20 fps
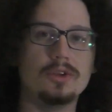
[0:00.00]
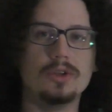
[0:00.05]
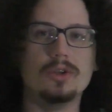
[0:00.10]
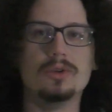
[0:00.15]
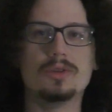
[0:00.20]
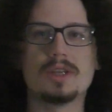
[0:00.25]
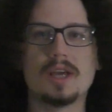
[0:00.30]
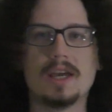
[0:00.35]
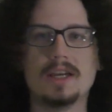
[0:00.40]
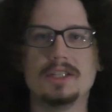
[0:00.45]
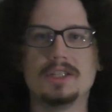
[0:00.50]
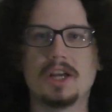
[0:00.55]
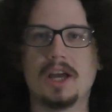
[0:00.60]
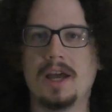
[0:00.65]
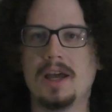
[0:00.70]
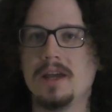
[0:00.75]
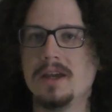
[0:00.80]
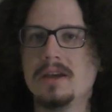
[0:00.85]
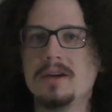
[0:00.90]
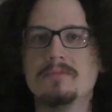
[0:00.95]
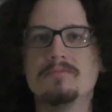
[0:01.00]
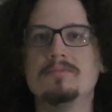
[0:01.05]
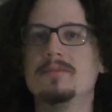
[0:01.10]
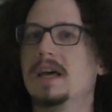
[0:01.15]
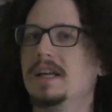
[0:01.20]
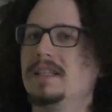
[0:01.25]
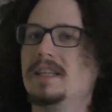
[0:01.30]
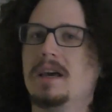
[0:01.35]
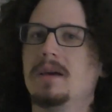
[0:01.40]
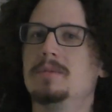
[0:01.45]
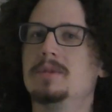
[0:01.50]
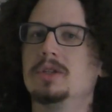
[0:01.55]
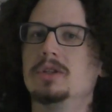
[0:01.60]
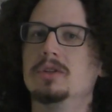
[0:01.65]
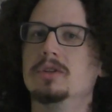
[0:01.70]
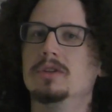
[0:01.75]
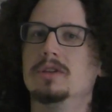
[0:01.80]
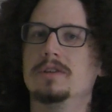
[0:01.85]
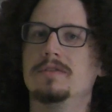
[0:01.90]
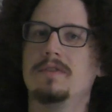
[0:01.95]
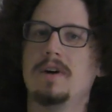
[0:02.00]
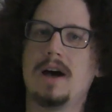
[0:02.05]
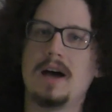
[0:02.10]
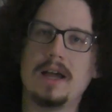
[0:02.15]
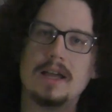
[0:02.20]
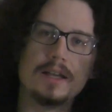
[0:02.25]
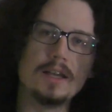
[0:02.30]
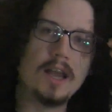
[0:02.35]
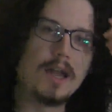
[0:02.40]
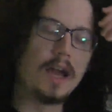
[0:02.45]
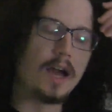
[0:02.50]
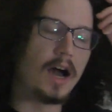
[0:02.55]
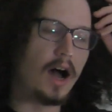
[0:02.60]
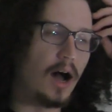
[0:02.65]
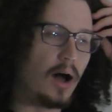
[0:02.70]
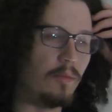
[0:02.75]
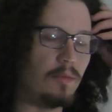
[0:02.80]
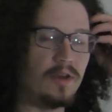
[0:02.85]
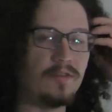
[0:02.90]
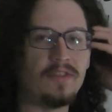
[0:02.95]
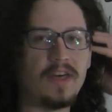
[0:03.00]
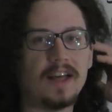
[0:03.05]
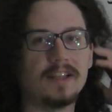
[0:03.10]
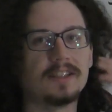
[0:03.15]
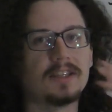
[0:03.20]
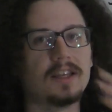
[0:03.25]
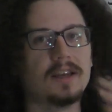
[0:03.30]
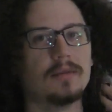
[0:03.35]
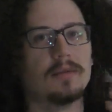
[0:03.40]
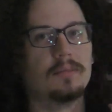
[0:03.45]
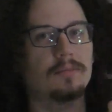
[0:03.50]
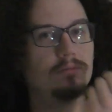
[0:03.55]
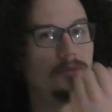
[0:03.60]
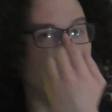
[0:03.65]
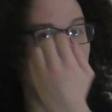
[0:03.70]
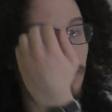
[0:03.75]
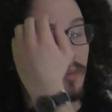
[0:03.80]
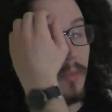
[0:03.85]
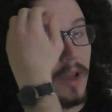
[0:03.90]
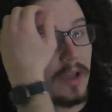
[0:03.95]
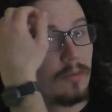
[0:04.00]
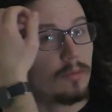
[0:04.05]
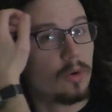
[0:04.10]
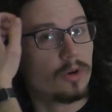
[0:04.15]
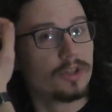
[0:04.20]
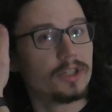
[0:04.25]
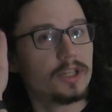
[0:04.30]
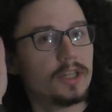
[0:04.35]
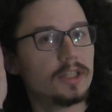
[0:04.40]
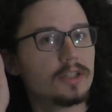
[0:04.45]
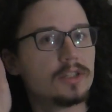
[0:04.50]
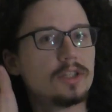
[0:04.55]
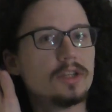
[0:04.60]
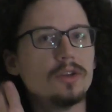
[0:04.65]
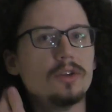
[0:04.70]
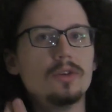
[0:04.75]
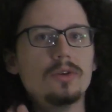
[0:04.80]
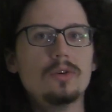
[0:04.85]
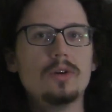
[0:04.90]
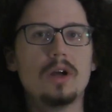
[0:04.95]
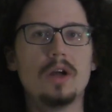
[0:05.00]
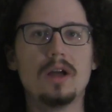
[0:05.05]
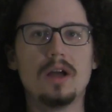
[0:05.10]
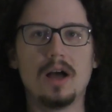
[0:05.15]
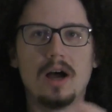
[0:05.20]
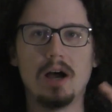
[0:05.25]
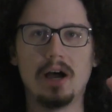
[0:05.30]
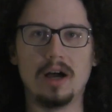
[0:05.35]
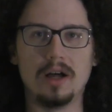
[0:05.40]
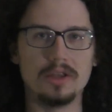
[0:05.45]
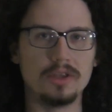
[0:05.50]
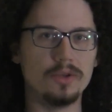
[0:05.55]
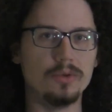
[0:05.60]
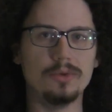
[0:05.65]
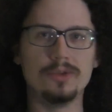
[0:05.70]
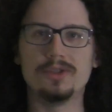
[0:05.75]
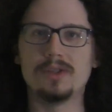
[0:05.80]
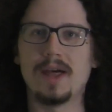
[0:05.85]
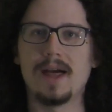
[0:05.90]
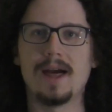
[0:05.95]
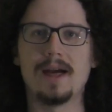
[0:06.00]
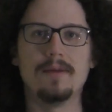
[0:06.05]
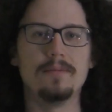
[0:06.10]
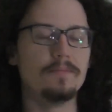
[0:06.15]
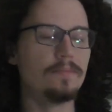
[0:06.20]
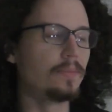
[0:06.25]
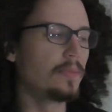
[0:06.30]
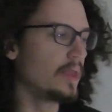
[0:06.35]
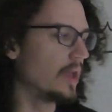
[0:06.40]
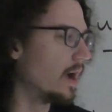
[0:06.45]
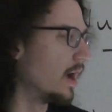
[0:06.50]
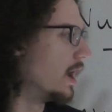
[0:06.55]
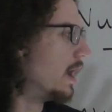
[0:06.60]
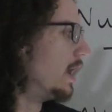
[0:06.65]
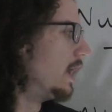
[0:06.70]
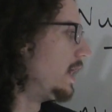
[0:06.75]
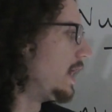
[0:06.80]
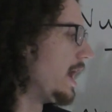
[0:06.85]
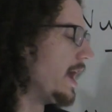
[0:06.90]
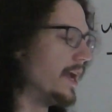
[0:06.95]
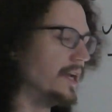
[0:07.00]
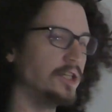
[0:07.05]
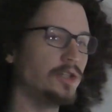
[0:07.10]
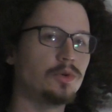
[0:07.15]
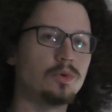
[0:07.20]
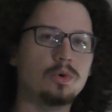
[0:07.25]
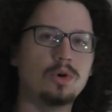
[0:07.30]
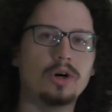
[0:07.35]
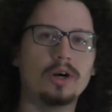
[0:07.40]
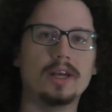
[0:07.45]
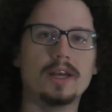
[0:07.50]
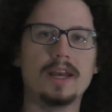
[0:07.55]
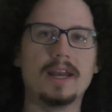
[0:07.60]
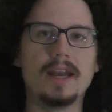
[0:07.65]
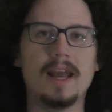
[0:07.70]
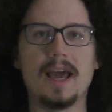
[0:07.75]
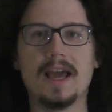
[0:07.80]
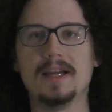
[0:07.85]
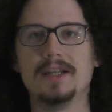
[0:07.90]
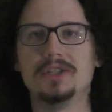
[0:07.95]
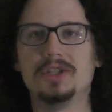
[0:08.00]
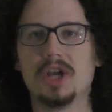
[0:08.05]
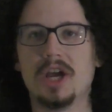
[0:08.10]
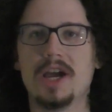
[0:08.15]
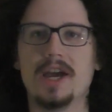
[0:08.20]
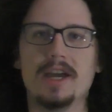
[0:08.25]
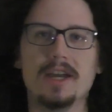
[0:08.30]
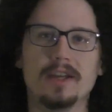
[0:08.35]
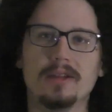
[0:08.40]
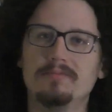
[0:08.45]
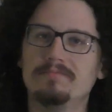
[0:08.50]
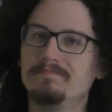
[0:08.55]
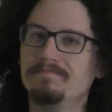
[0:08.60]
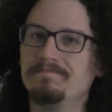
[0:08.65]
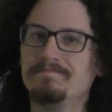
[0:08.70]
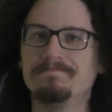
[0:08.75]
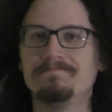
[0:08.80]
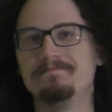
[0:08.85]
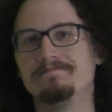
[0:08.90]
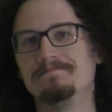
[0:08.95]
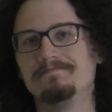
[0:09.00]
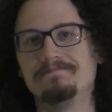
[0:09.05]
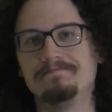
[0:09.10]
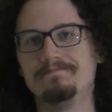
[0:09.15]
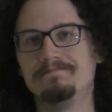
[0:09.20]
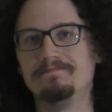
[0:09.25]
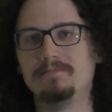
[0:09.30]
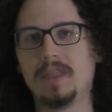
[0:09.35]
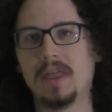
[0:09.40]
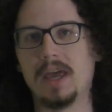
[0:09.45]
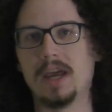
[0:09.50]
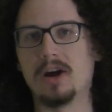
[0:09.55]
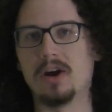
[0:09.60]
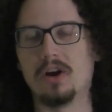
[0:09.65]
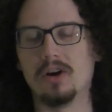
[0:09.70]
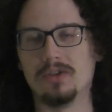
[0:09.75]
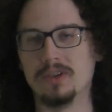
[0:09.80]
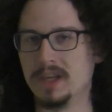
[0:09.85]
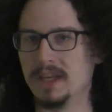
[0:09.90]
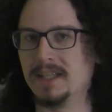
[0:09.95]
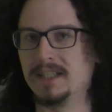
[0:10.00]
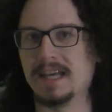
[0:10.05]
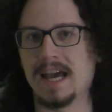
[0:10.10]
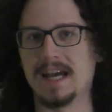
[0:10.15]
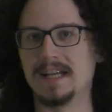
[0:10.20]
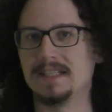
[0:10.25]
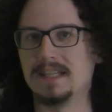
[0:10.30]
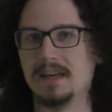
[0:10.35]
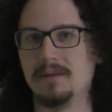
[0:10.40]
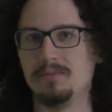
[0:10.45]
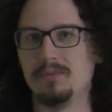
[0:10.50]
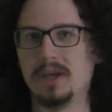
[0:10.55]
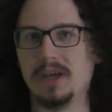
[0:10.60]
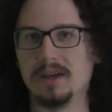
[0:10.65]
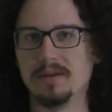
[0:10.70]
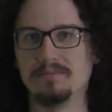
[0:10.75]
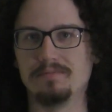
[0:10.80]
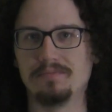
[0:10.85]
so that's what we're going to use in this class. If you use HA, that's absolutely fine. If that's going to make more sense to you, use that. H1 and HA,